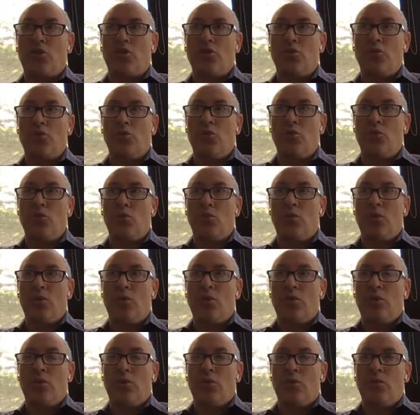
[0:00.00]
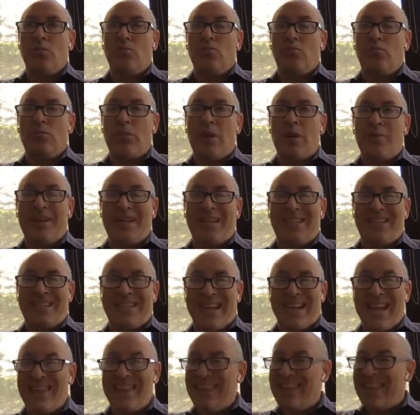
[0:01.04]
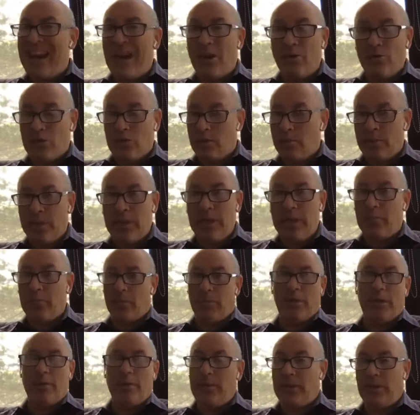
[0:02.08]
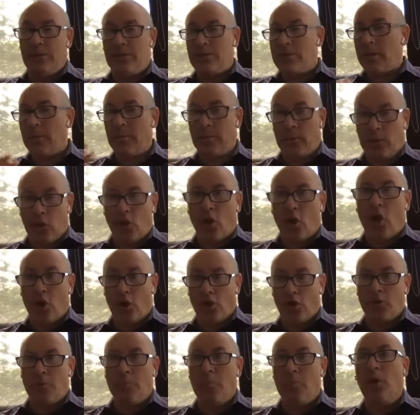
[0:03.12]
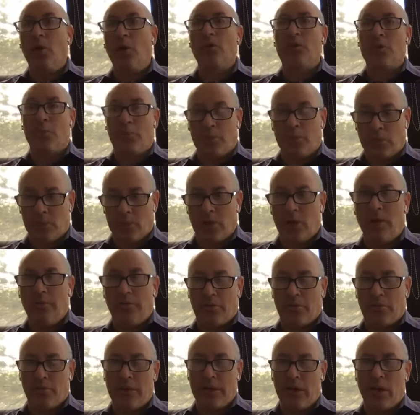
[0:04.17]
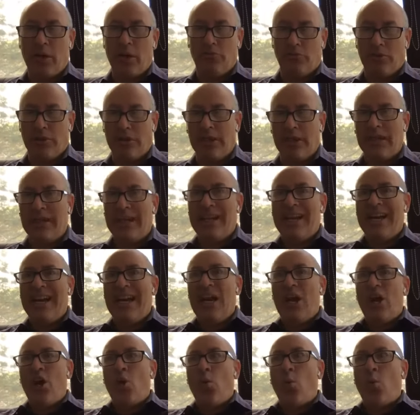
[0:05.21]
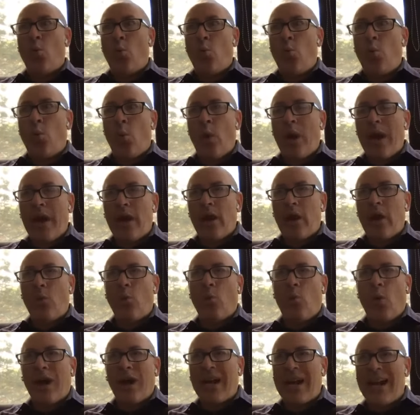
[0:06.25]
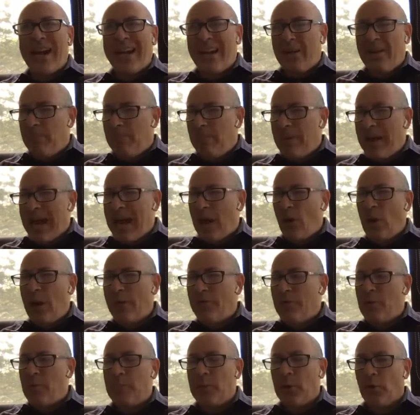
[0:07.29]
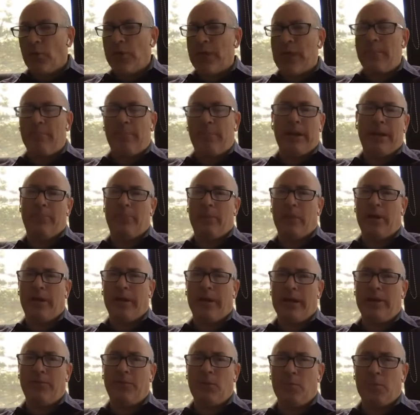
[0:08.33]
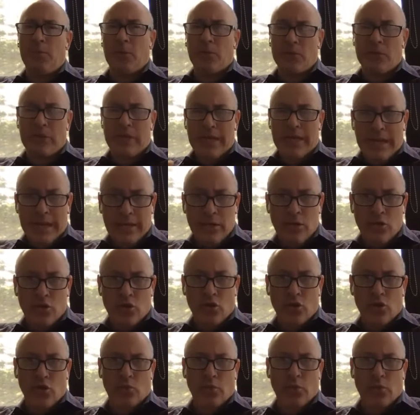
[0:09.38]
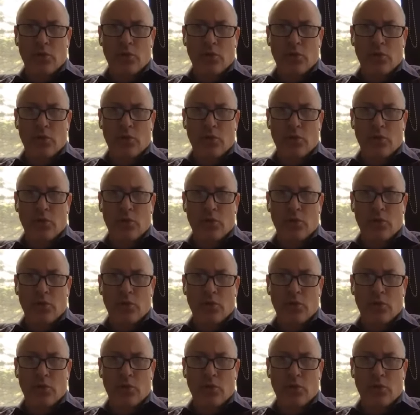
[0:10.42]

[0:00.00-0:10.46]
to maybe 10,000 people. I mean, some large multiple of 300. Where, what kind of, how have you built that pipeline? Have you built an internal